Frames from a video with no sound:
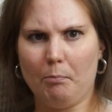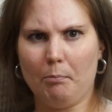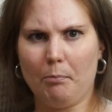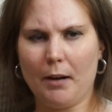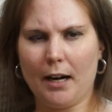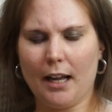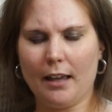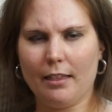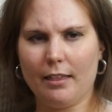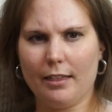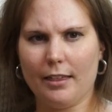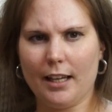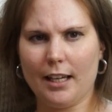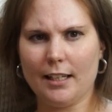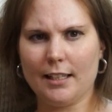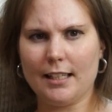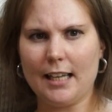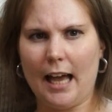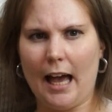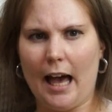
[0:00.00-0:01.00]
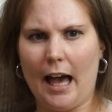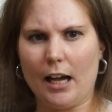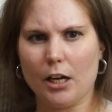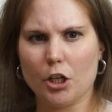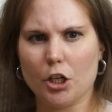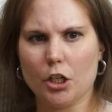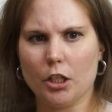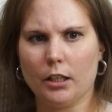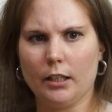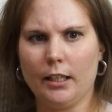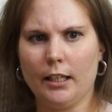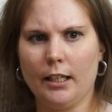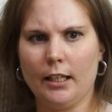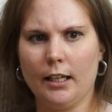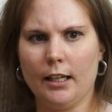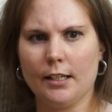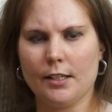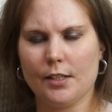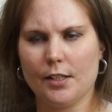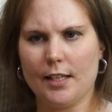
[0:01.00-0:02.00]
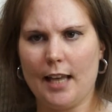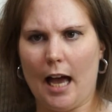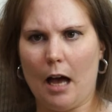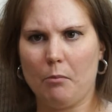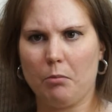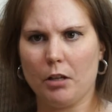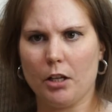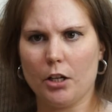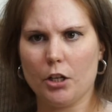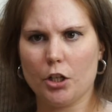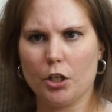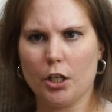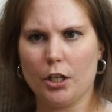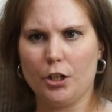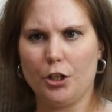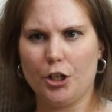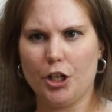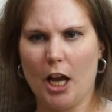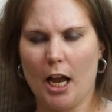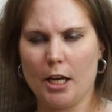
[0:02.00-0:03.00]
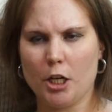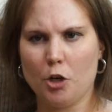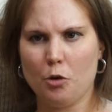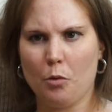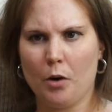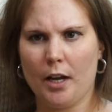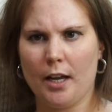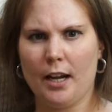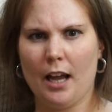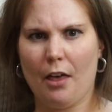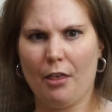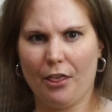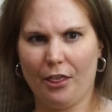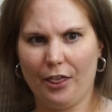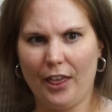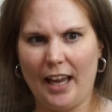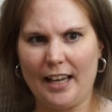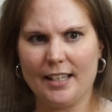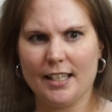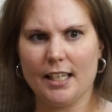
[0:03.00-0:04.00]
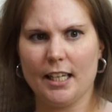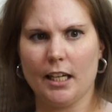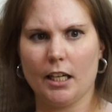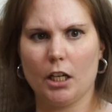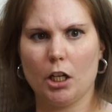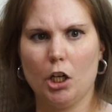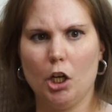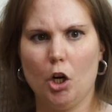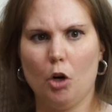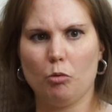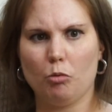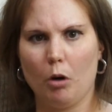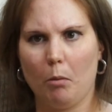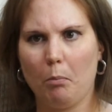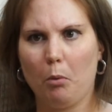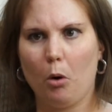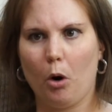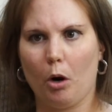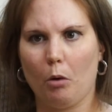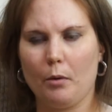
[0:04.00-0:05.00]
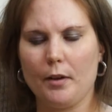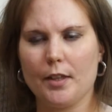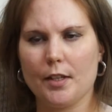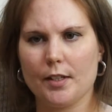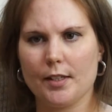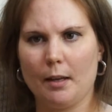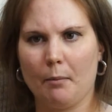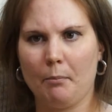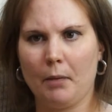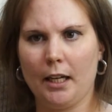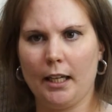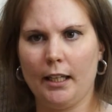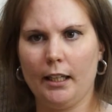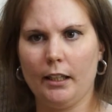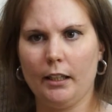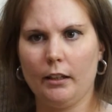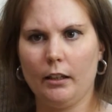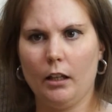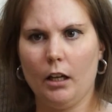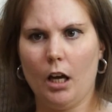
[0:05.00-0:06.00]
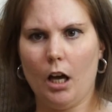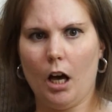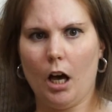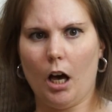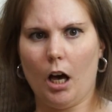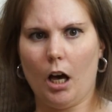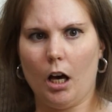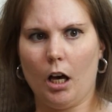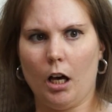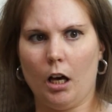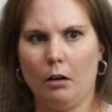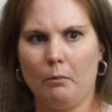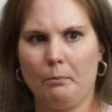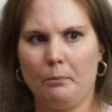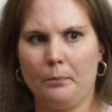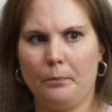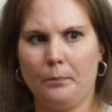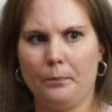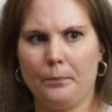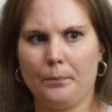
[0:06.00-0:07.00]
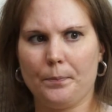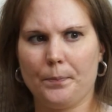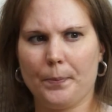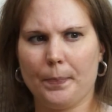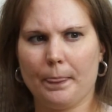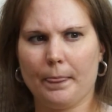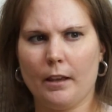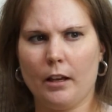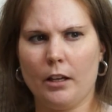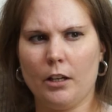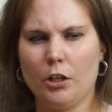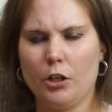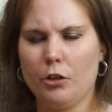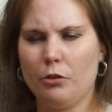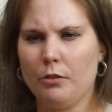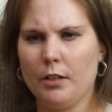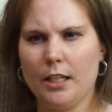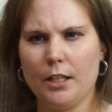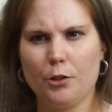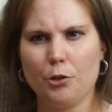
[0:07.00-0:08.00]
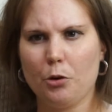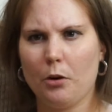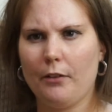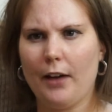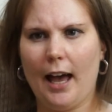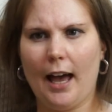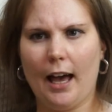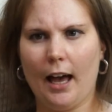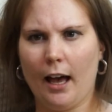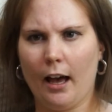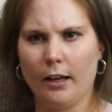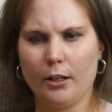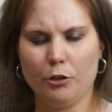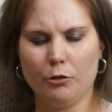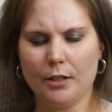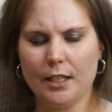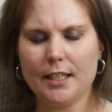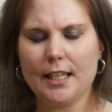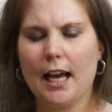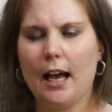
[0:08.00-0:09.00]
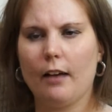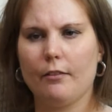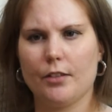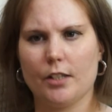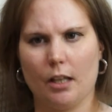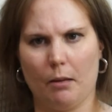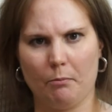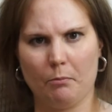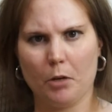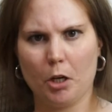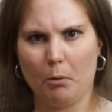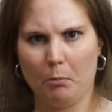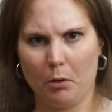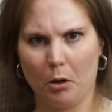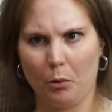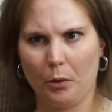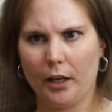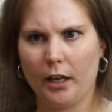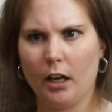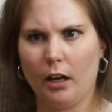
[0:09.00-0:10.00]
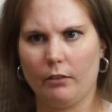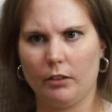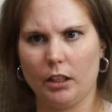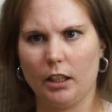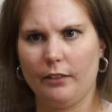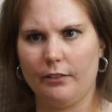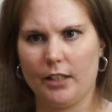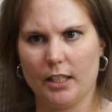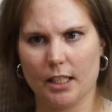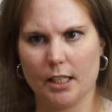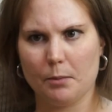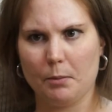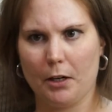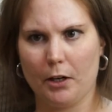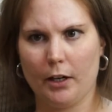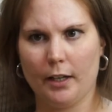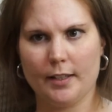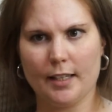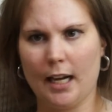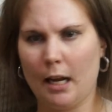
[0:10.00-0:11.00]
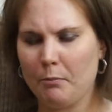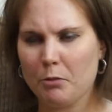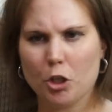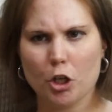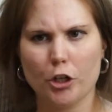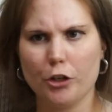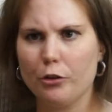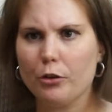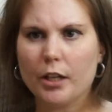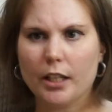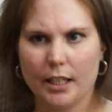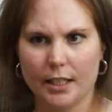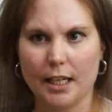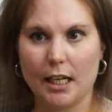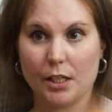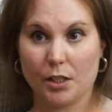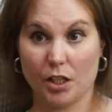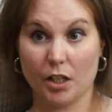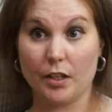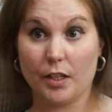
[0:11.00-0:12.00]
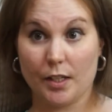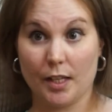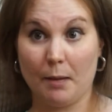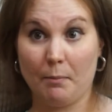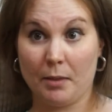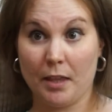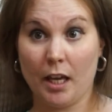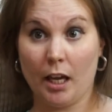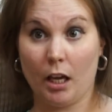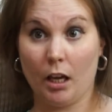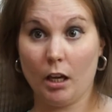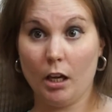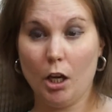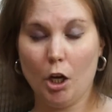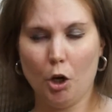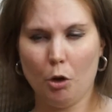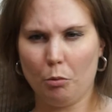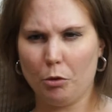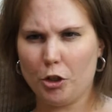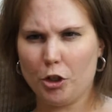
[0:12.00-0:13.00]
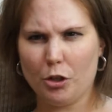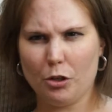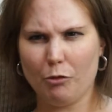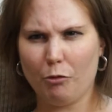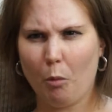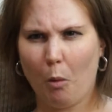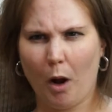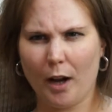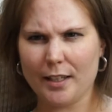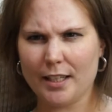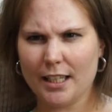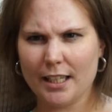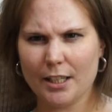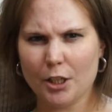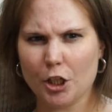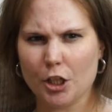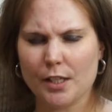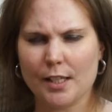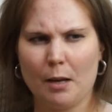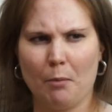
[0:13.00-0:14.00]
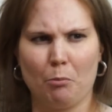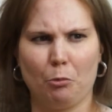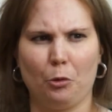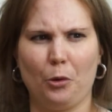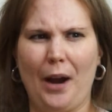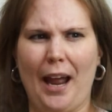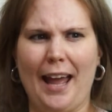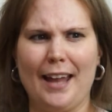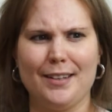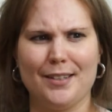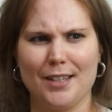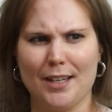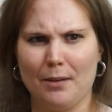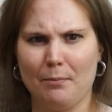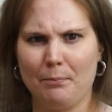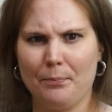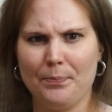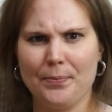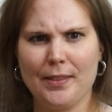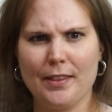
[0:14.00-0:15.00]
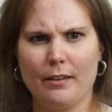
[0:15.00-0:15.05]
but I think to actually establish a genuine, authentic rapport with somebody, you need to have some component of lived experience. And I'm sure you can attest to the same thing. Would you have wanted just some random,